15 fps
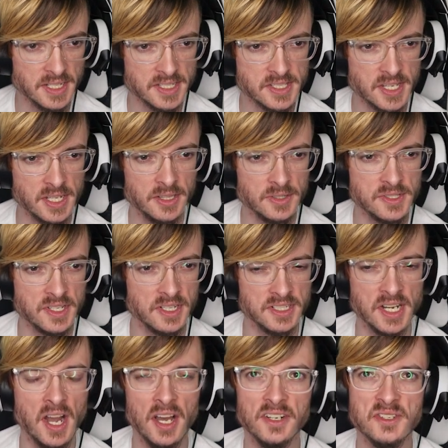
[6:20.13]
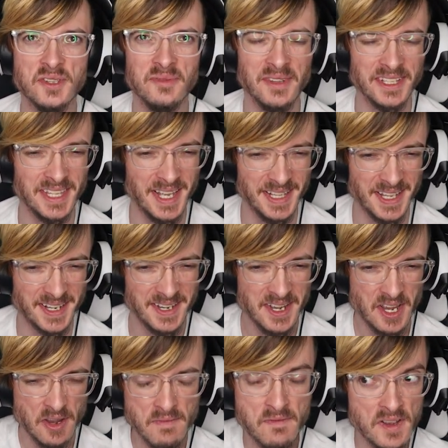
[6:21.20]
like Settlers of Catan or something what like
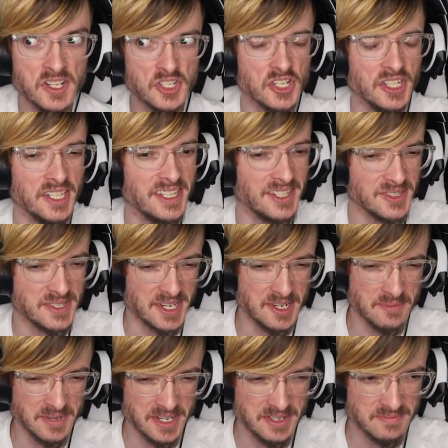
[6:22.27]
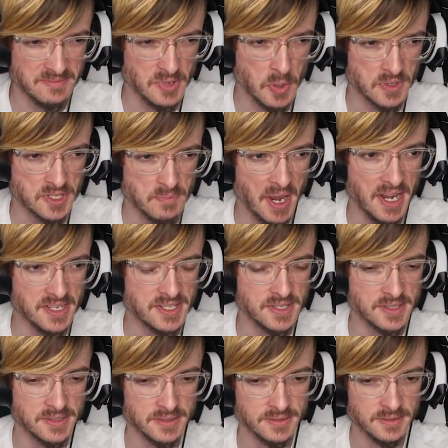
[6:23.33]
that. Like eventually there's going to be no space,
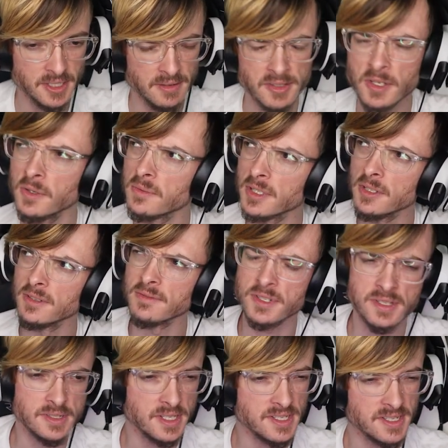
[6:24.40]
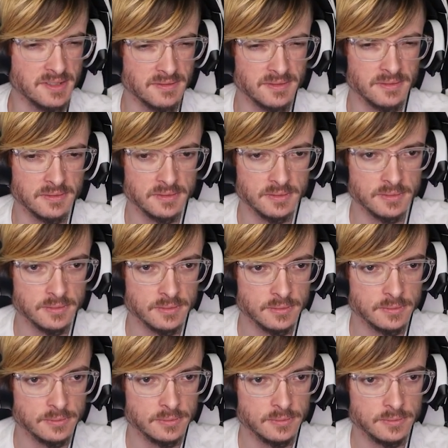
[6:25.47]
deadline? even though the universe doesn't. Why aren't
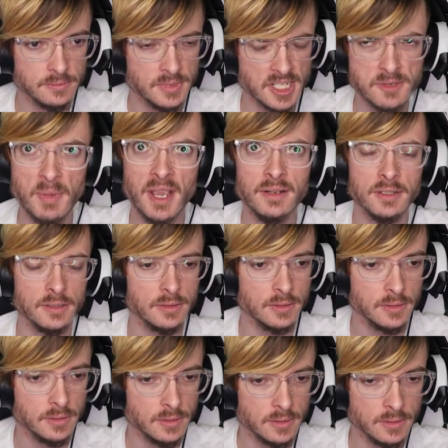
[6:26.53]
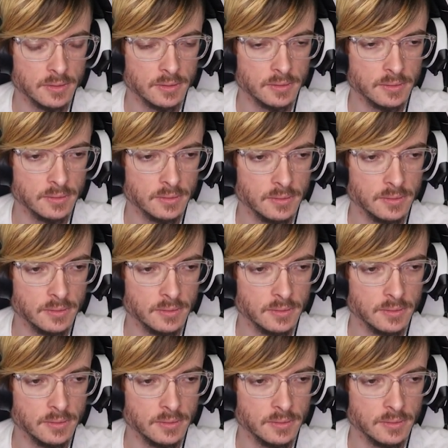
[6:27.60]
aliens expand? already on Earth?